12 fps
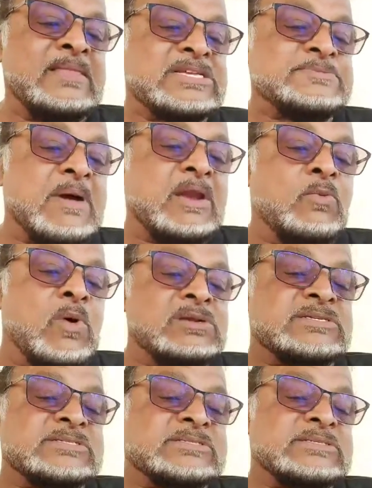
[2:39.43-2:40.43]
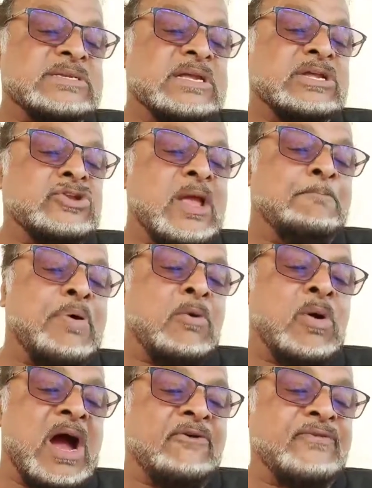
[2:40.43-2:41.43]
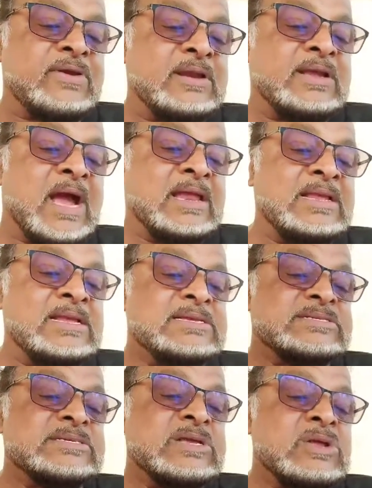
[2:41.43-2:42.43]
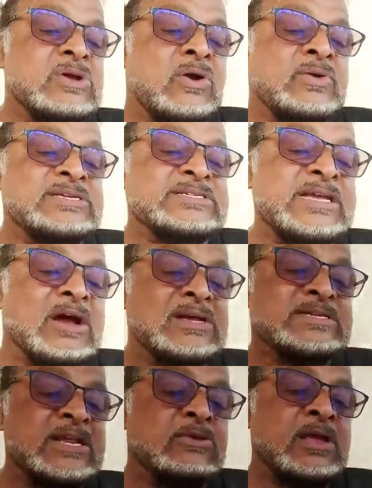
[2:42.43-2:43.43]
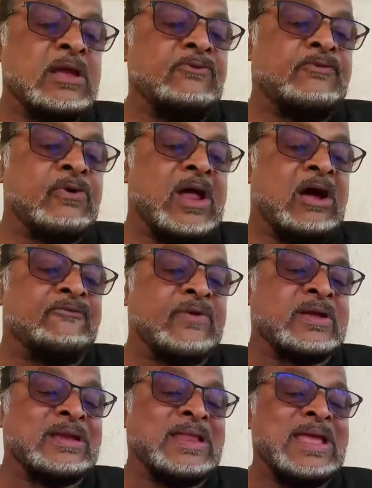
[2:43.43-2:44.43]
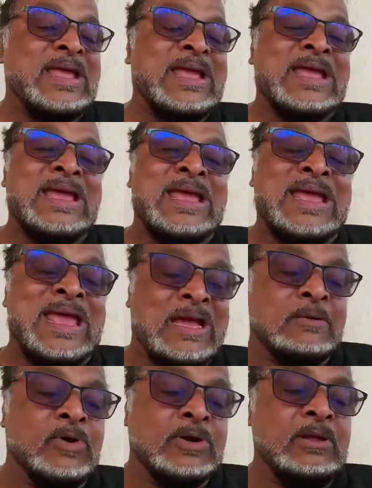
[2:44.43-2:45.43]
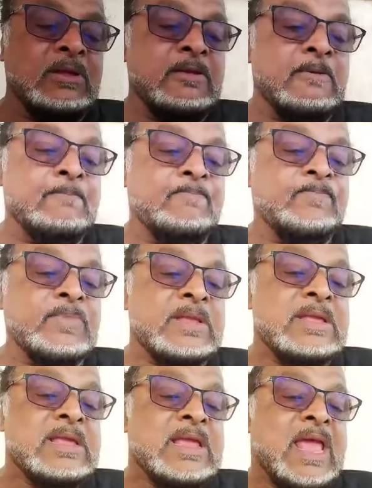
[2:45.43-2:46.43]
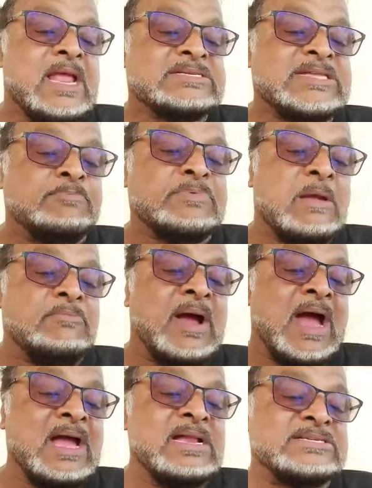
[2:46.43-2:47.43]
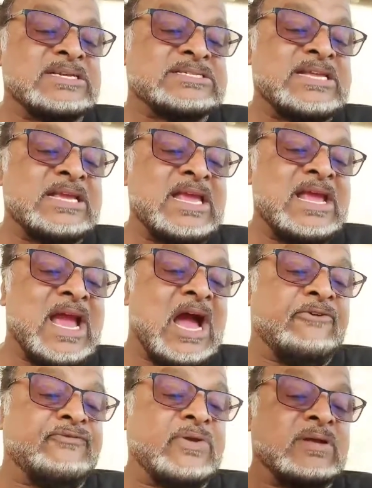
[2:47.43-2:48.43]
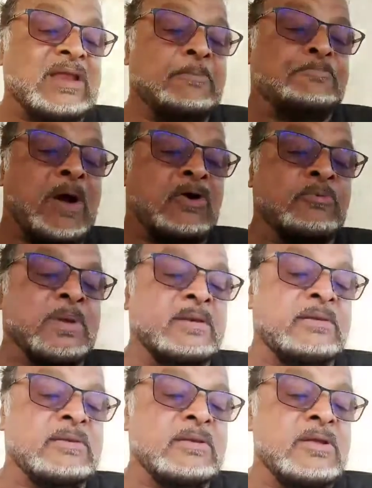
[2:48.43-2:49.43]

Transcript: This man wants to empower African Guyanese, or is he looking for African hegemony? In September, Hines is seeking African empowerment.